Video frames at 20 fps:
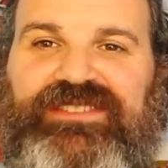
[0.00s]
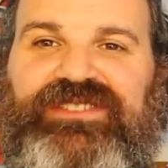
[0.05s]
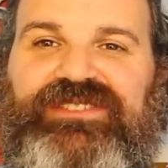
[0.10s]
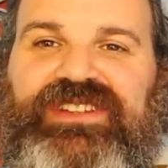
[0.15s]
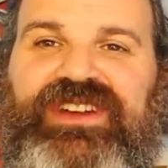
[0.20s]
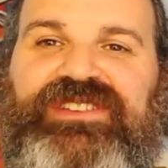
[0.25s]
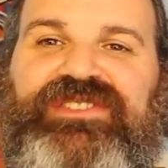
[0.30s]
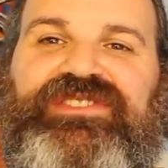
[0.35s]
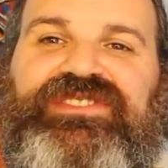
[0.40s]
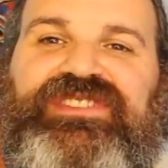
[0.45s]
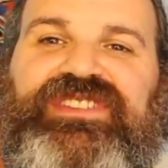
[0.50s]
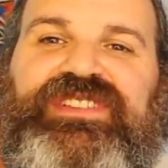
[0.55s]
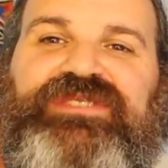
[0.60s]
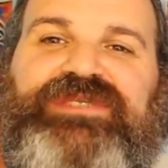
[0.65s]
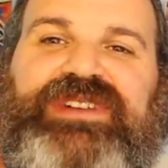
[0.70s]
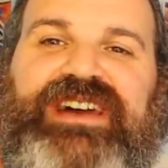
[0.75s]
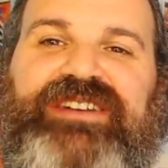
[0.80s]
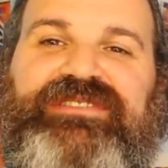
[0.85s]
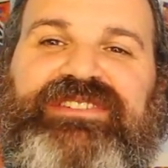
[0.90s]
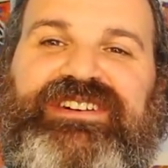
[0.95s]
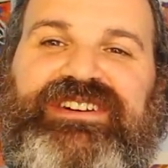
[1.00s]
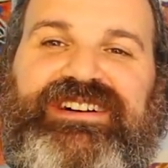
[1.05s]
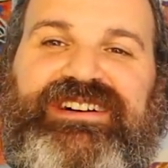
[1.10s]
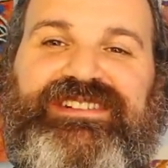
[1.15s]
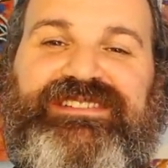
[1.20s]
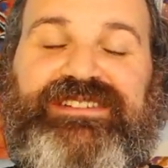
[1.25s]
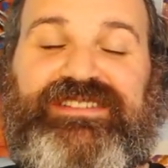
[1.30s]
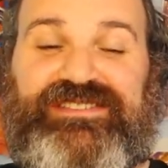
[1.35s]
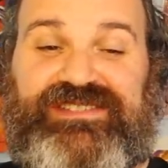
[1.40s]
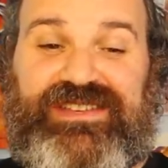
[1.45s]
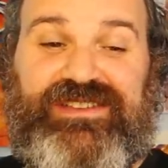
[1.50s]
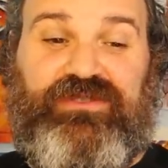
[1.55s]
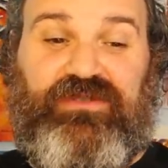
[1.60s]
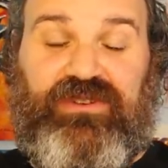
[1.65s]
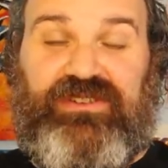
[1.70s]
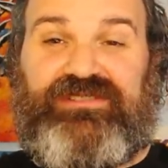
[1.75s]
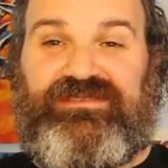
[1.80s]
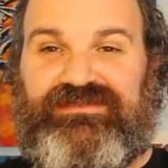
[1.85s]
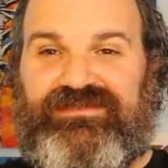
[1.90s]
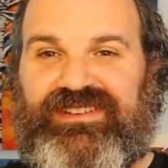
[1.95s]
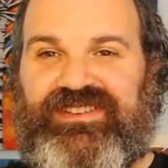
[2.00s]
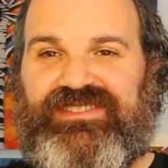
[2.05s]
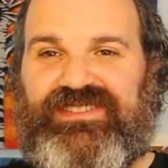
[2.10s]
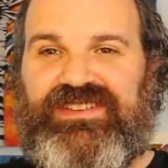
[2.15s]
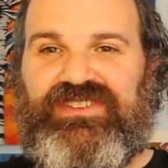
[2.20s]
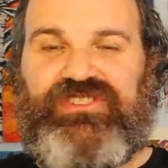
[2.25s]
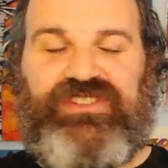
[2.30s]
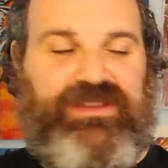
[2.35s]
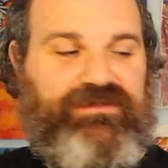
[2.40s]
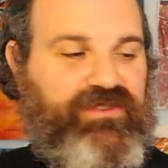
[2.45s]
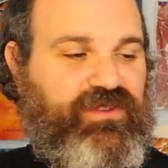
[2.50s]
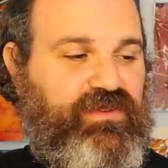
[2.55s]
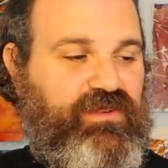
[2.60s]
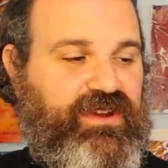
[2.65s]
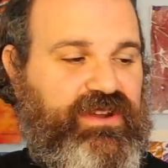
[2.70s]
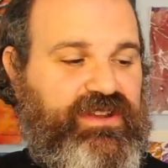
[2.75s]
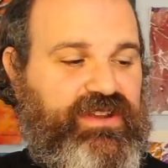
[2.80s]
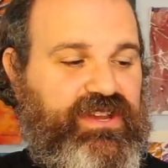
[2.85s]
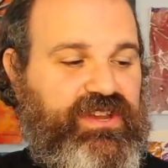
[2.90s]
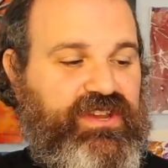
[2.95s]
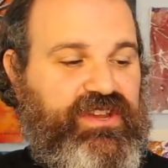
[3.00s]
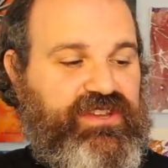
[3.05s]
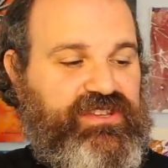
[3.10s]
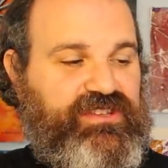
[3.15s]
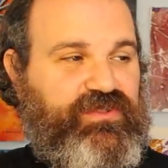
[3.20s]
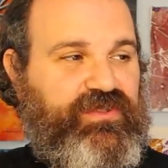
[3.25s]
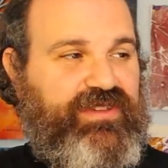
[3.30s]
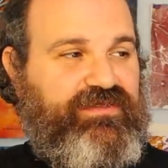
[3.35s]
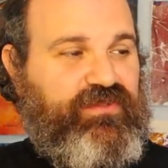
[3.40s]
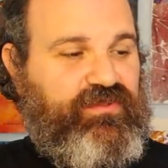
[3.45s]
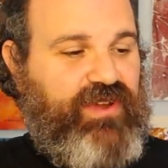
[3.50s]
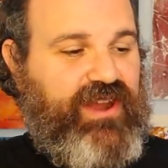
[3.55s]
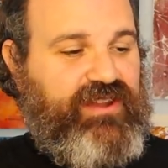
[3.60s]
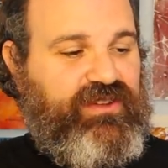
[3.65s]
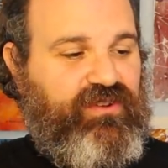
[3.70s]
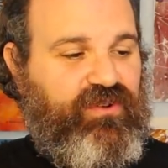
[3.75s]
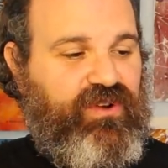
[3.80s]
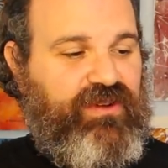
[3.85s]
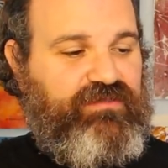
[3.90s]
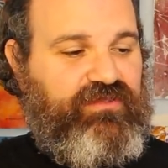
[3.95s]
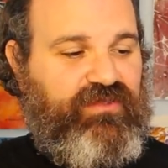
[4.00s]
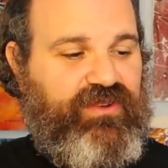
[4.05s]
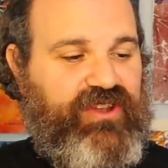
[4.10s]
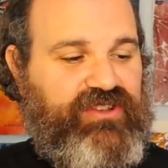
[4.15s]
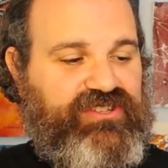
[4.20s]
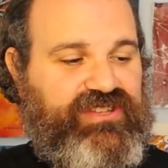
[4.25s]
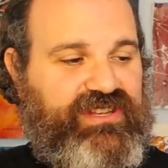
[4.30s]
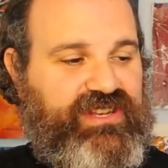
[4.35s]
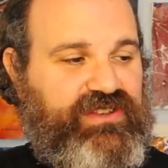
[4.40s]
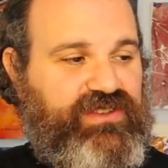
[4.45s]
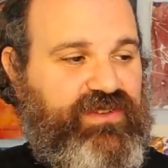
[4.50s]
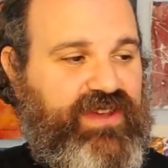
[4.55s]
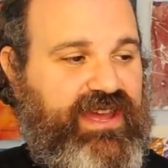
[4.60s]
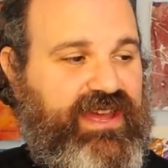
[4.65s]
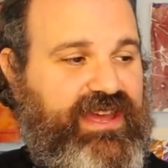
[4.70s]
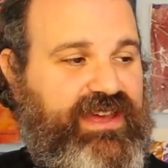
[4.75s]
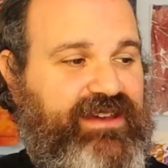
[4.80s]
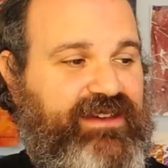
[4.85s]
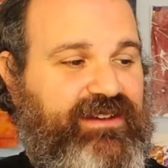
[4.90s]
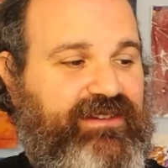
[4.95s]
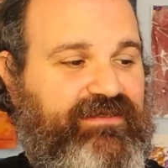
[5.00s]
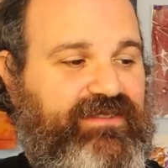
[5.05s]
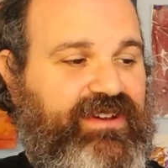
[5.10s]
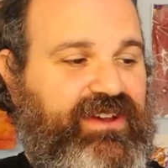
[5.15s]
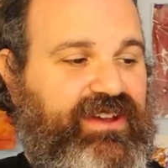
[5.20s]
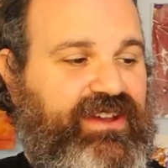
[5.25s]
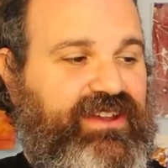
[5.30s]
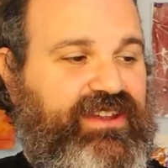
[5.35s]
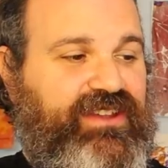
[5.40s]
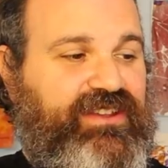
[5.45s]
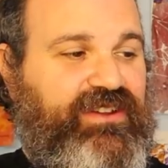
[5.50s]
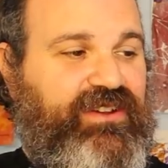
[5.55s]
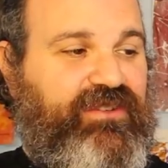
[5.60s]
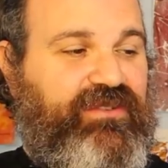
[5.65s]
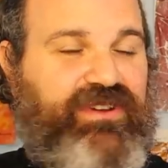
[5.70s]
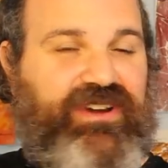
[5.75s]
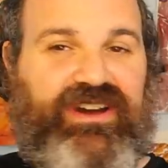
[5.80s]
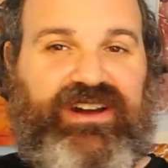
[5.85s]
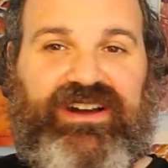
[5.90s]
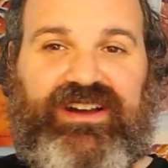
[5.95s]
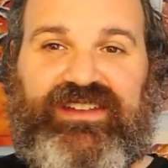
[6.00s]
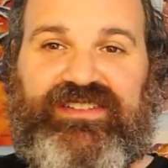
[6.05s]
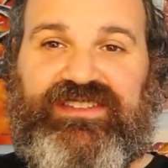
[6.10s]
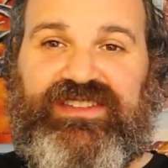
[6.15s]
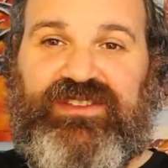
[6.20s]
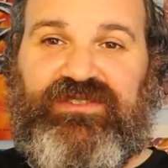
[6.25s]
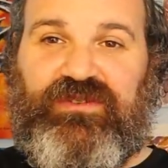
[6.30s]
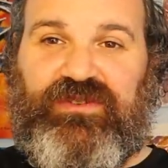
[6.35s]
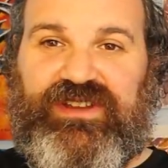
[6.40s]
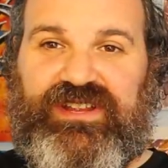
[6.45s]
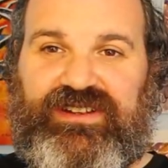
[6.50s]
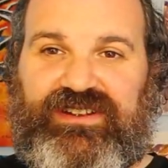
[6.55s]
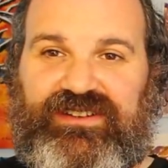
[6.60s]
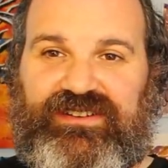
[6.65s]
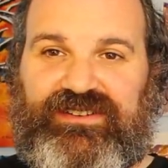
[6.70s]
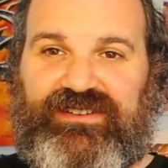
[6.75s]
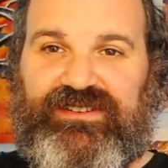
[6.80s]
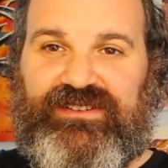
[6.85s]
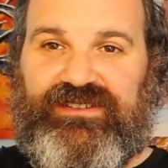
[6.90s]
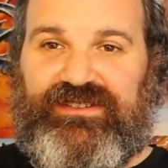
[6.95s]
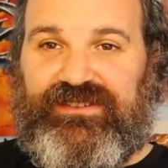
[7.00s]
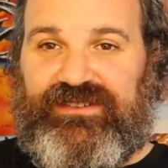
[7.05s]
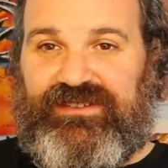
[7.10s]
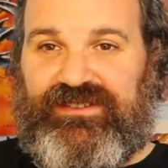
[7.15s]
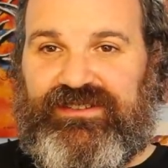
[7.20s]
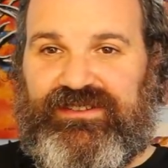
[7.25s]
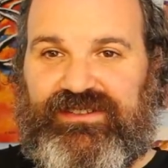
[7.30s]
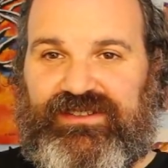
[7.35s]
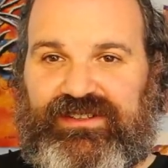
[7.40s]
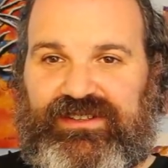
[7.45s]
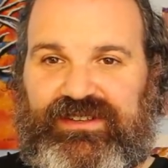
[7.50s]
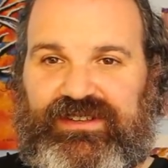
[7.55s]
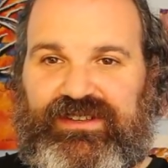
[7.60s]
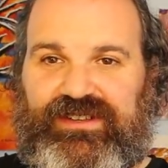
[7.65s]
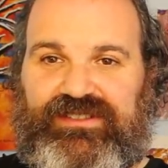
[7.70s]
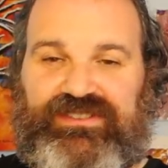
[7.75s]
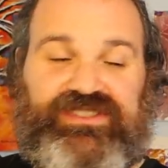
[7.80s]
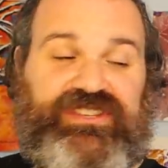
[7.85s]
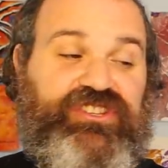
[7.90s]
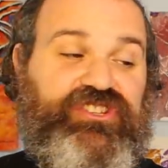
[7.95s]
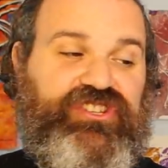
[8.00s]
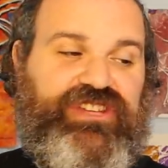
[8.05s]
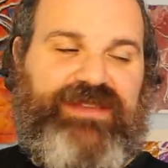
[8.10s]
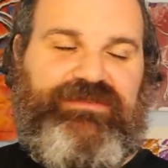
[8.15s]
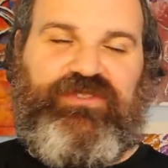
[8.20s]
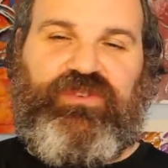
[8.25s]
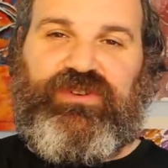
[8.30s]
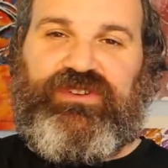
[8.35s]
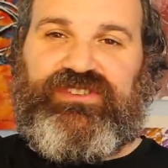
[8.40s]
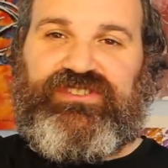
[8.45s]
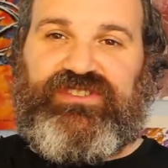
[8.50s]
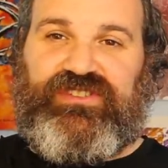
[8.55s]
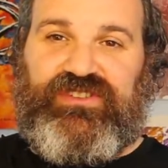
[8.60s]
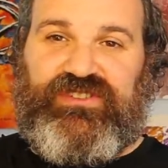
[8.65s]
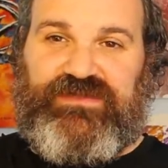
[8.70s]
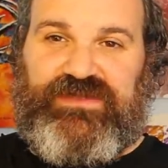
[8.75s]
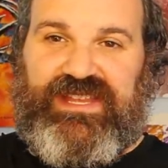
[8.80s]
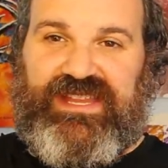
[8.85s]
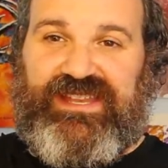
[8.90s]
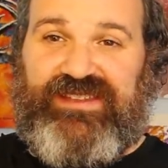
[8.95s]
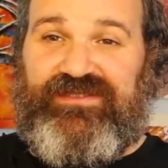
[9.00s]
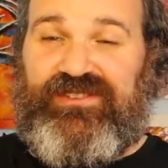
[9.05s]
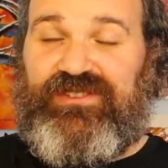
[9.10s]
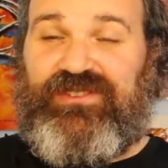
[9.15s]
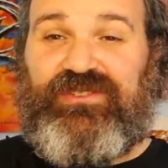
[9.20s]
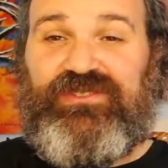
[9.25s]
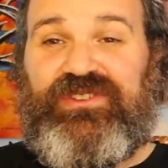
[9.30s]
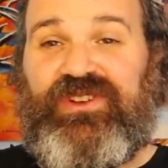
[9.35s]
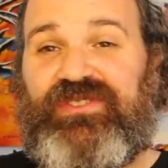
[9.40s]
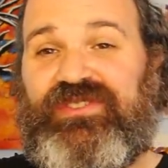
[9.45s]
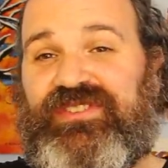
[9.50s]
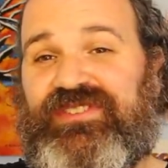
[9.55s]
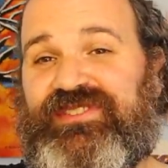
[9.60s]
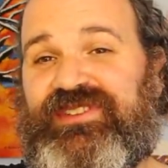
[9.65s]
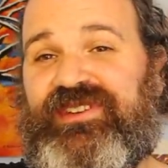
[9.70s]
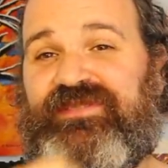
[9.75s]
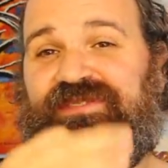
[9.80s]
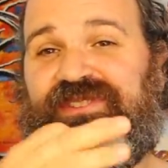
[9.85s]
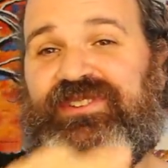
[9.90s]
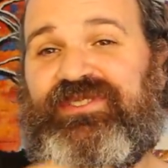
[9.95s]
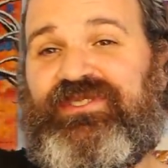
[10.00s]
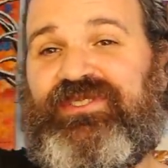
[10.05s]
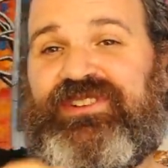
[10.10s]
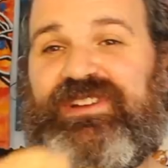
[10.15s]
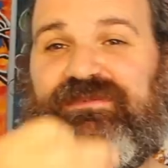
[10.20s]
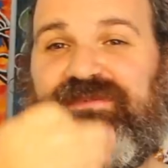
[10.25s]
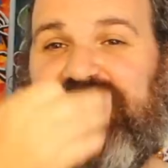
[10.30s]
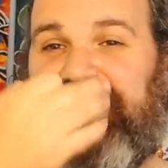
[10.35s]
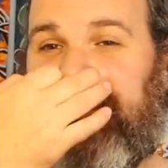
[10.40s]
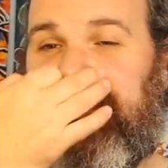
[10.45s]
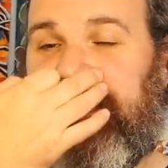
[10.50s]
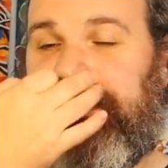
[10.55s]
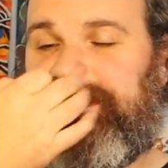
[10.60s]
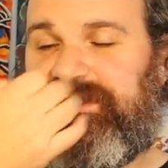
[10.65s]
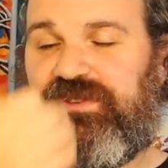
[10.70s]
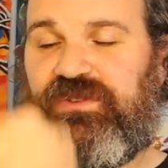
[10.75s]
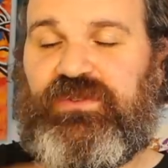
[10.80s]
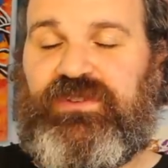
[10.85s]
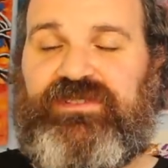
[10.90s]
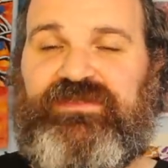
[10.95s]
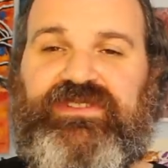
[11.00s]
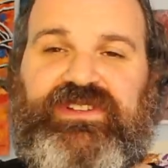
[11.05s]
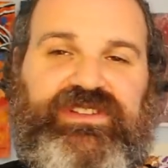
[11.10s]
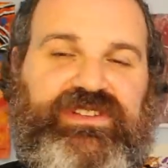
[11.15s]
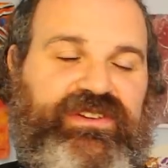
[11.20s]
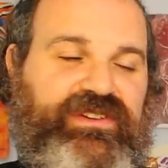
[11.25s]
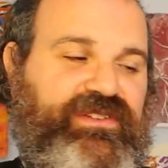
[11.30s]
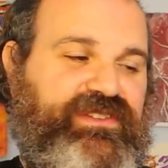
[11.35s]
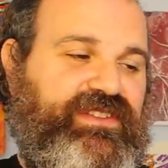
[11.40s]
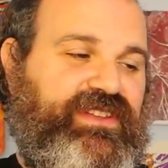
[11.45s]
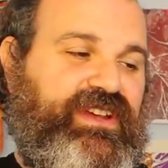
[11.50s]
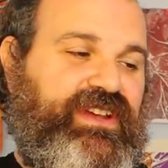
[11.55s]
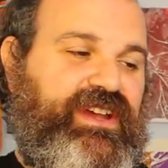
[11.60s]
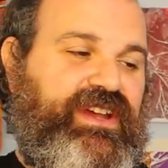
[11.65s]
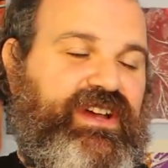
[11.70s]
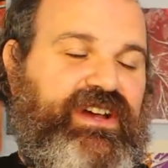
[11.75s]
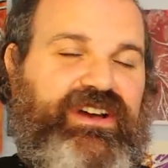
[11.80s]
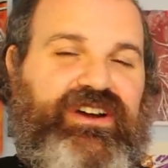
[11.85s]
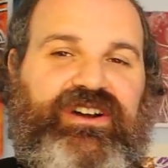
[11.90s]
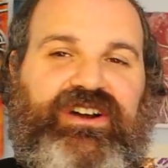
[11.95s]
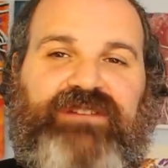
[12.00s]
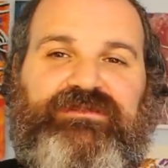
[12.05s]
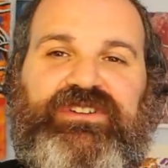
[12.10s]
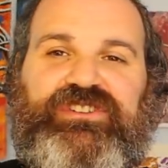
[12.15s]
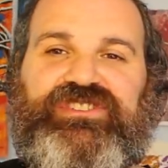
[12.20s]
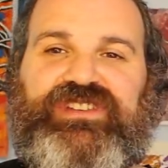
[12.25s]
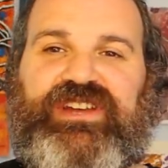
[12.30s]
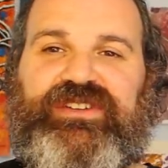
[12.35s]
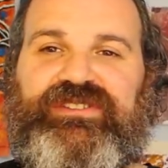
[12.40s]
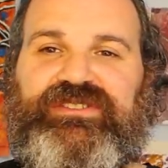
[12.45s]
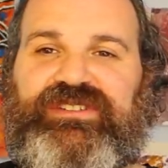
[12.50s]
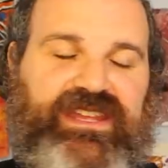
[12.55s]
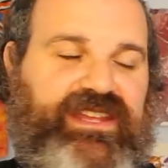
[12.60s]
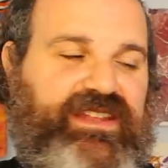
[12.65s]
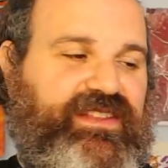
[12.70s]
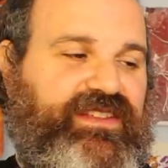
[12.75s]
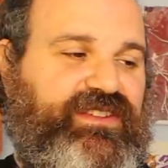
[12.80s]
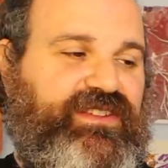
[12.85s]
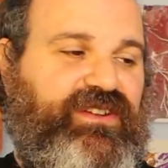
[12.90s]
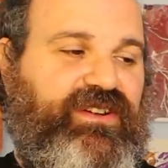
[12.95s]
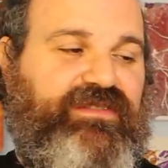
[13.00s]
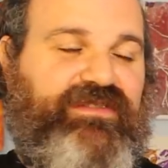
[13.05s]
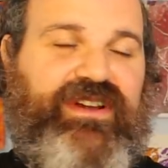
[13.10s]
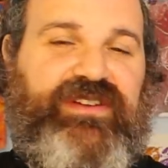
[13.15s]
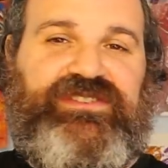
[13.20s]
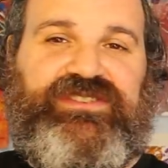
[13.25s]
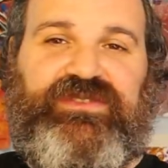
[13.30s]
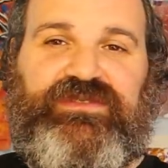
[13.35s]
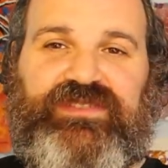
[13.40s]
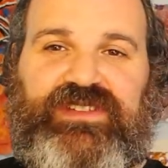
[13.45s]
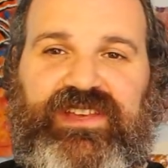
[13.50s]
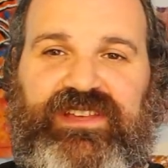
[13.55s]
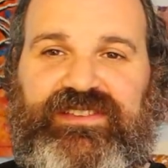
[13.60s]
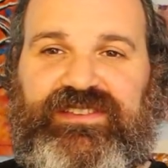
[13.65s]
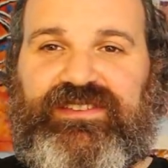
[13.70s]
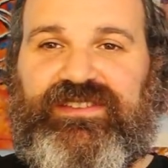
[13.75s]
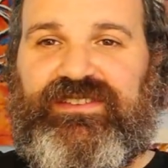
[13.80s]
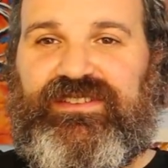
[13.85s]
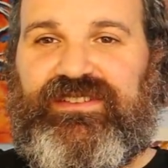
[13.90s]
so now you see we have a, a C chord, a C-shaped chord. So if you write a chord progression and you have, you know, uh, a C chord here, C-shaped chord, excuse me, and if you don't know this stuff, you can look at my caged chord videos uh, on my channel. And so if I was doing this,